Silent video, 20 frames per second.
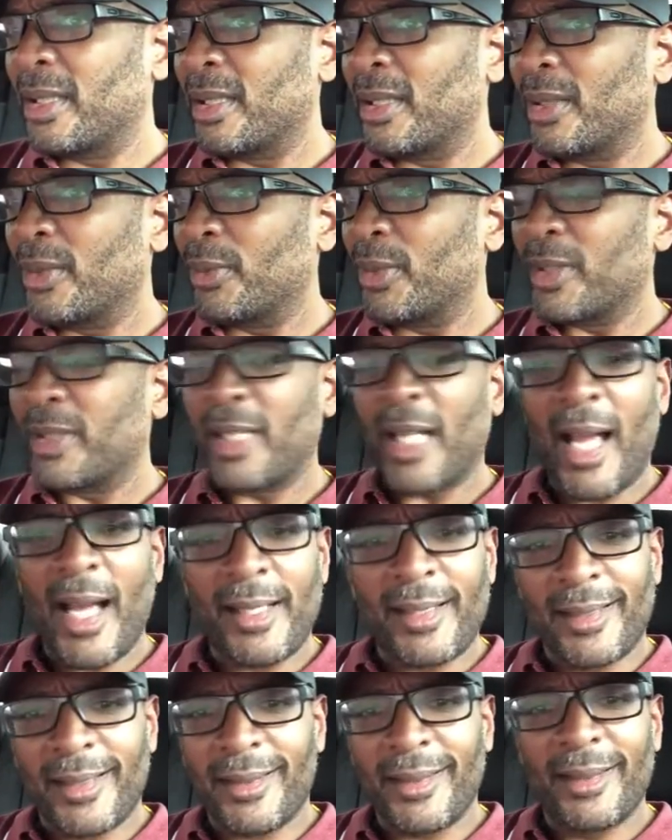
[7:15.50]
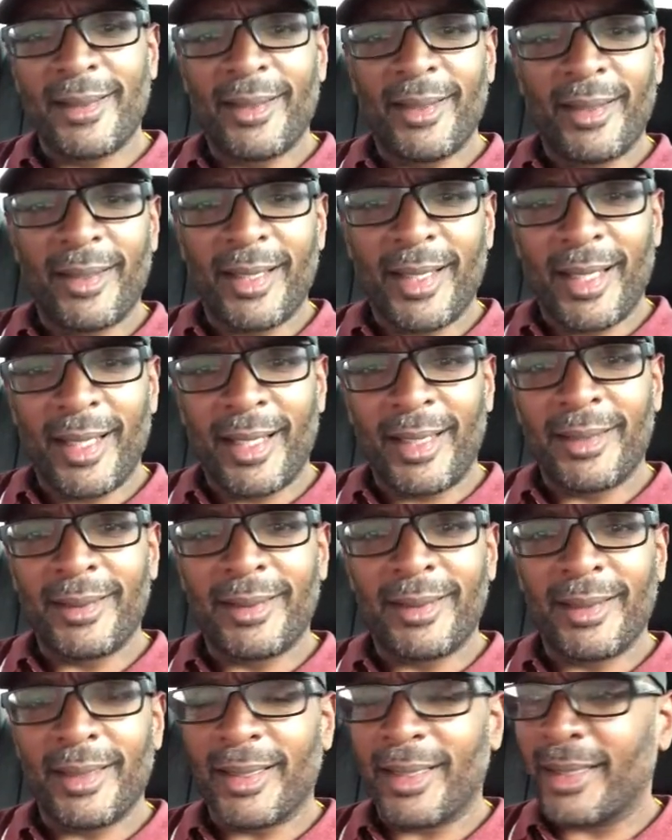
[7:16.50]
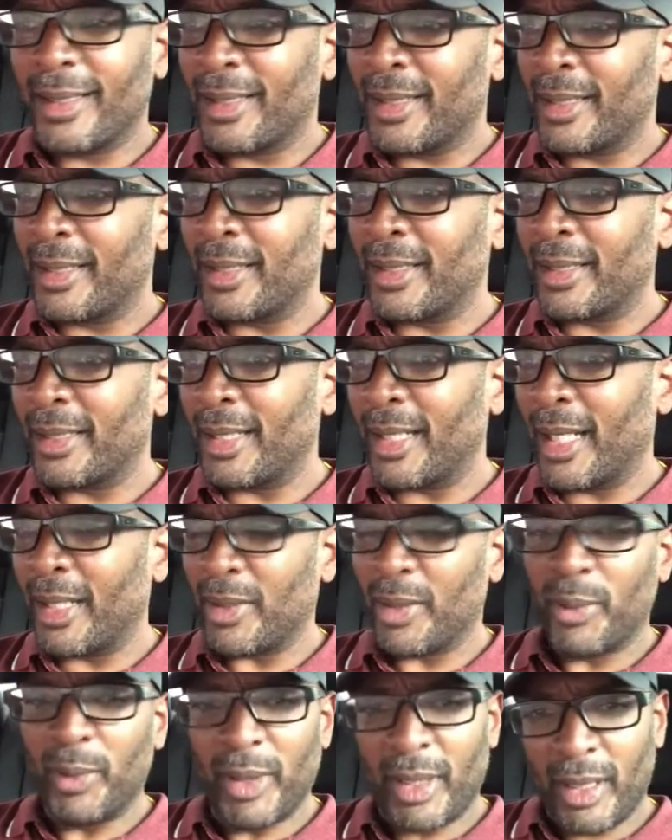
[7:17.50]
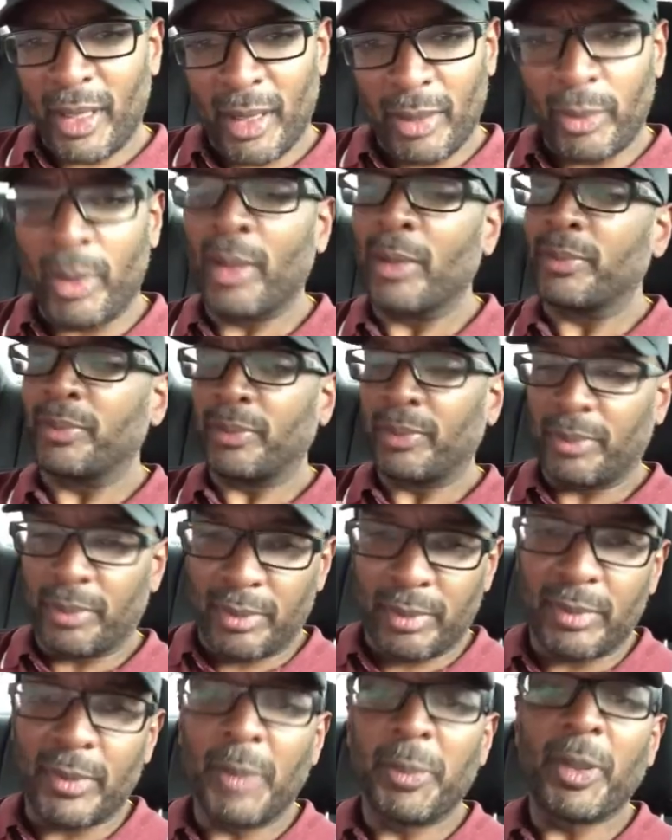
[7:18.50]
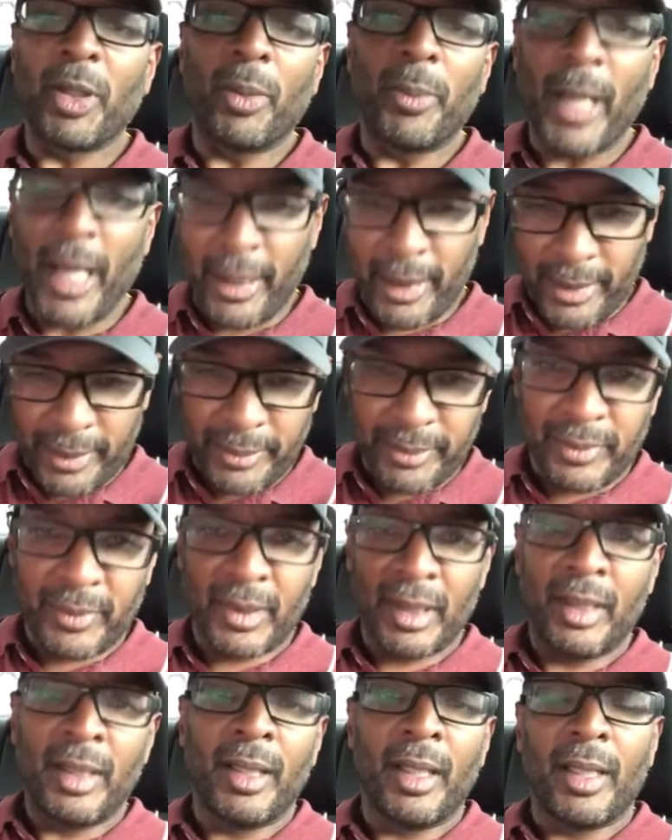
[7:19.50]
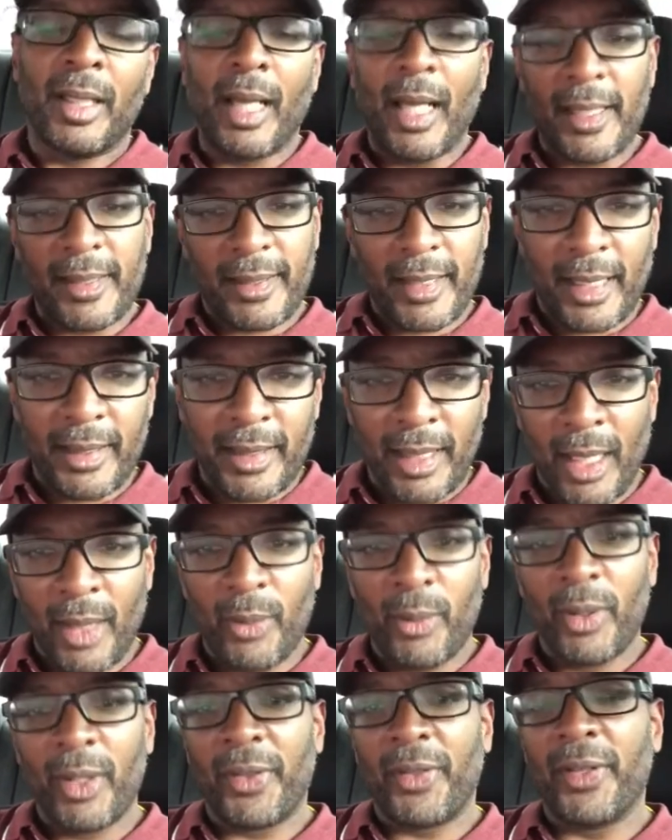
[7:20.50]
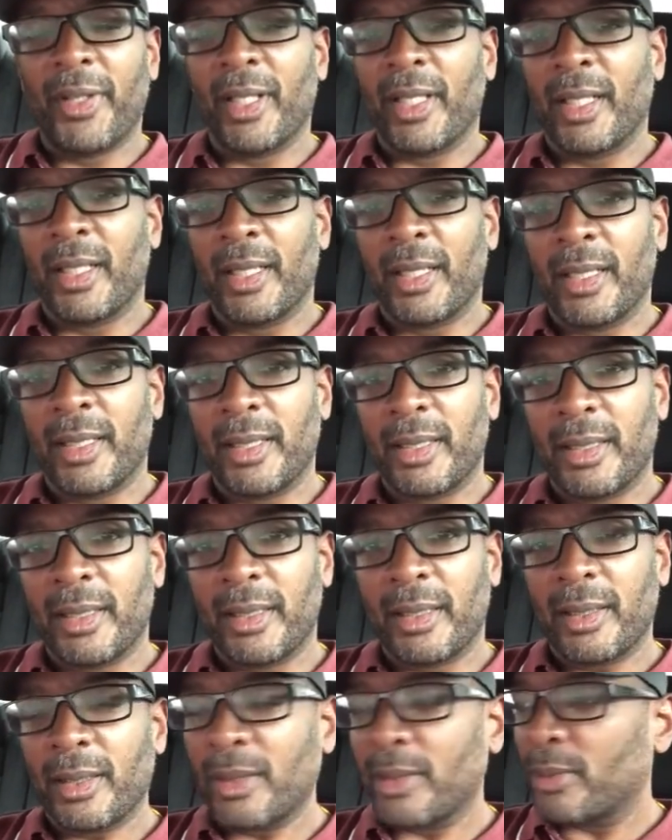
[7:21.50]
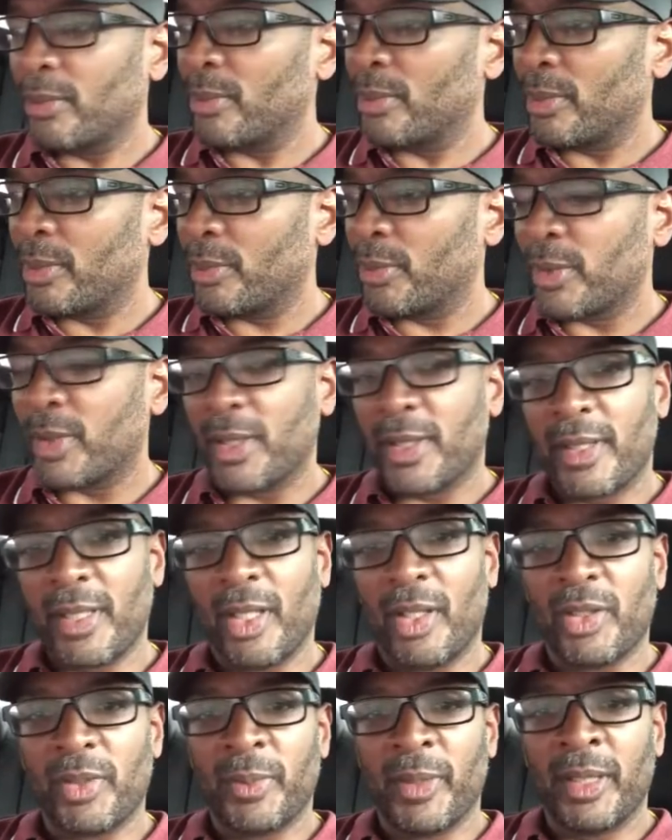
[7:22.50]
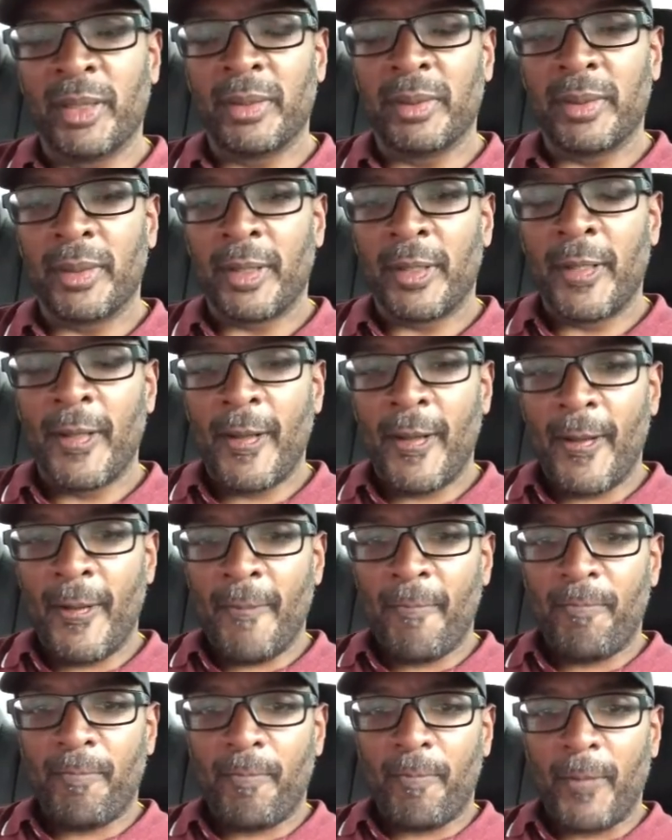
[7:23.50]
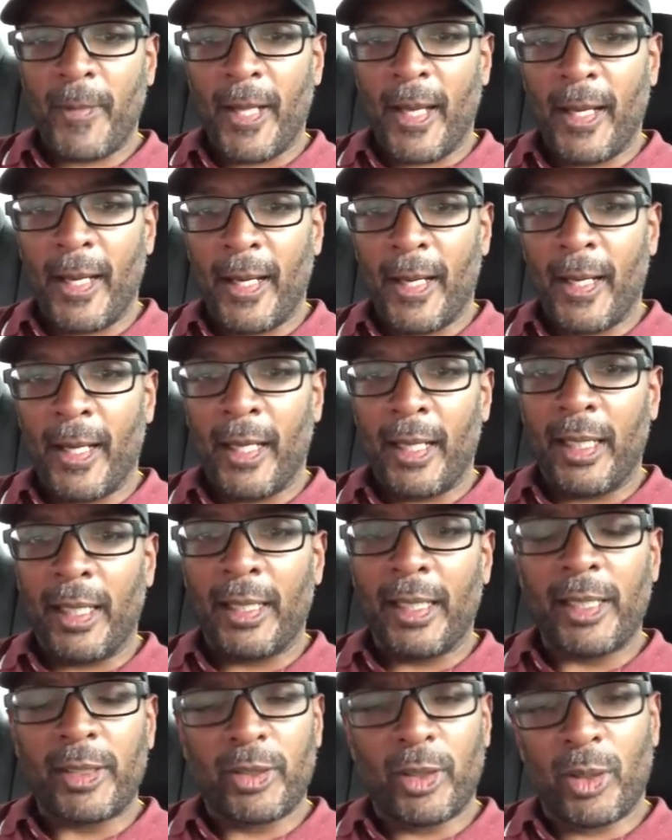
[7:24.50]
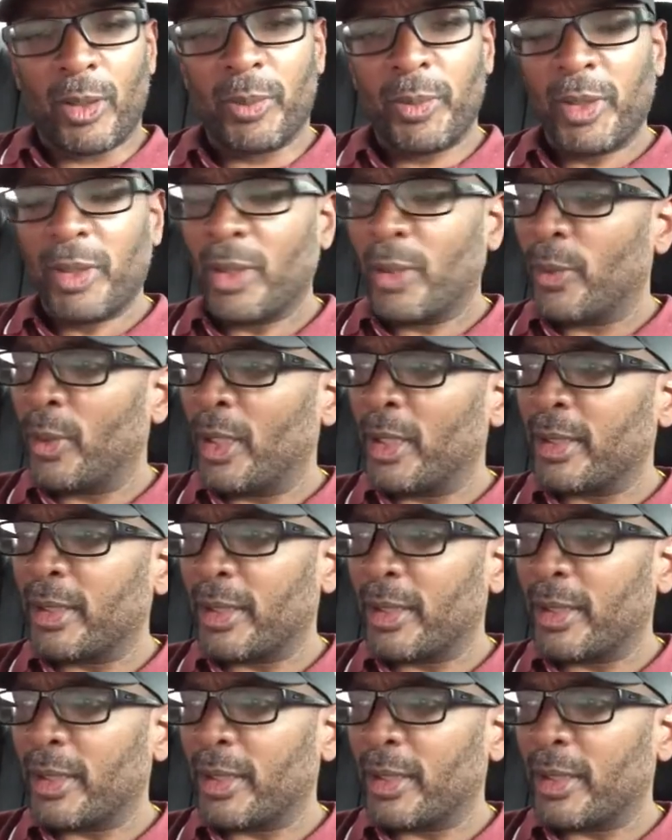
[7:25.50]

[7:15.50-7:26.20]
with taxes and all that, after we came, well, let me go back. I sat down with the salesman, and I told him, you know what?